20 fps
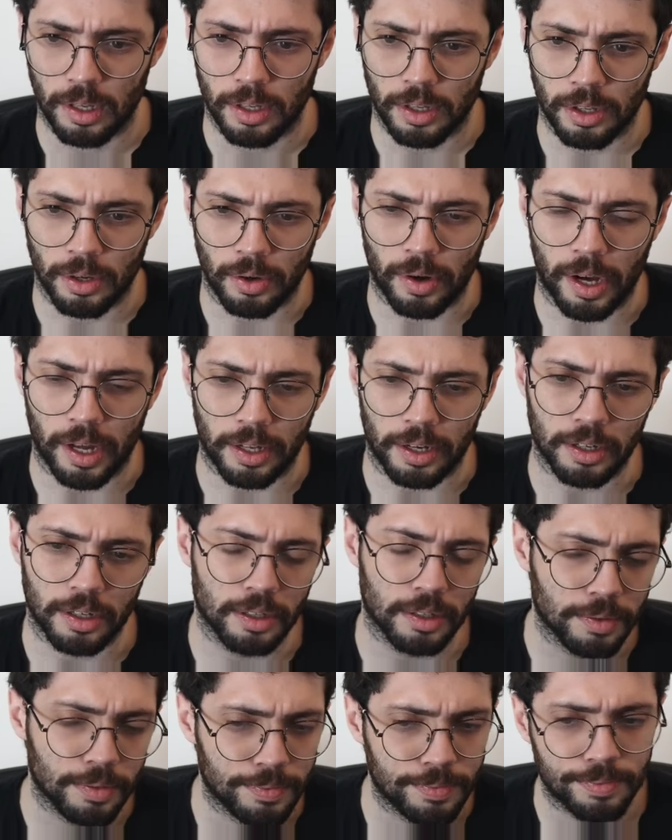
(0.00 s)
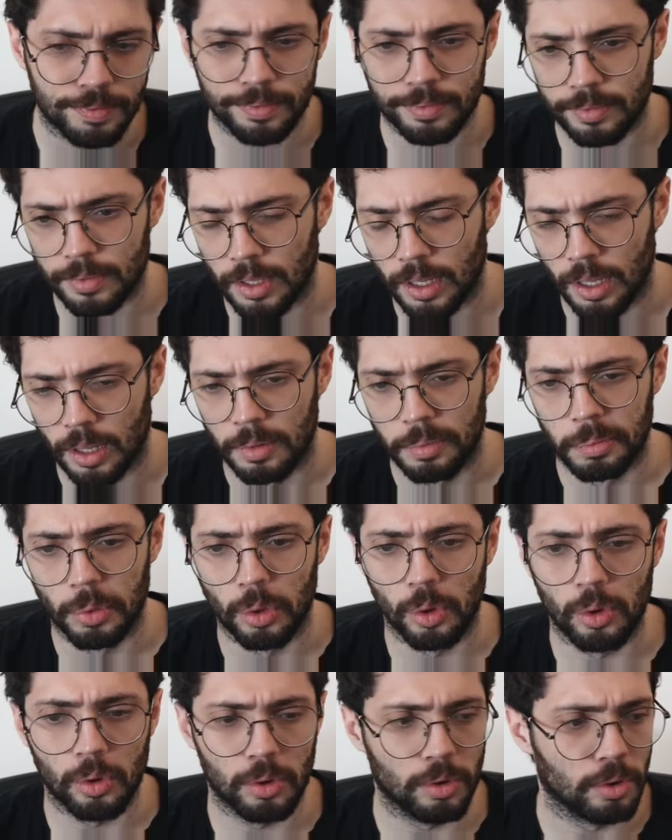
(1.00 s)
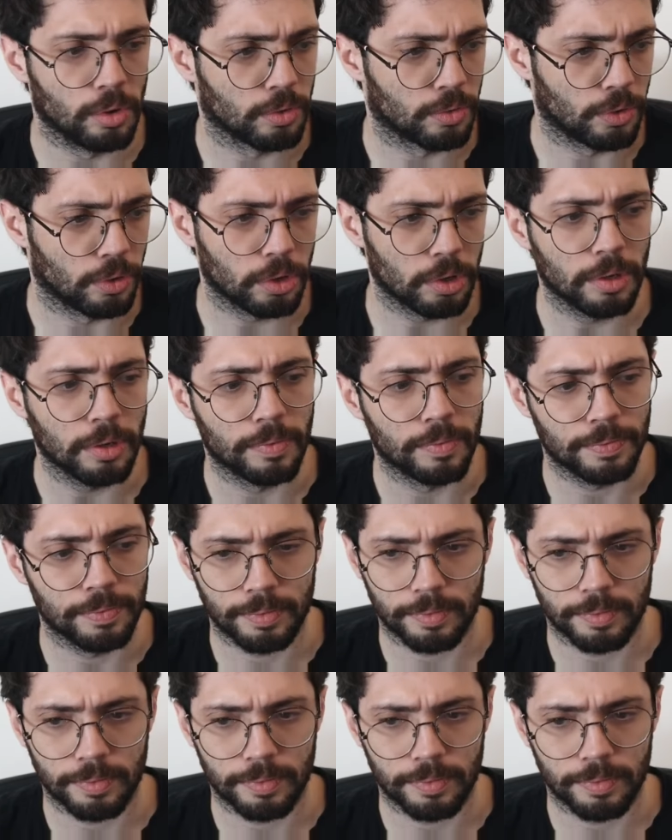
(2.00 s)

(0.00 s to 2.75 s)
either bool or for.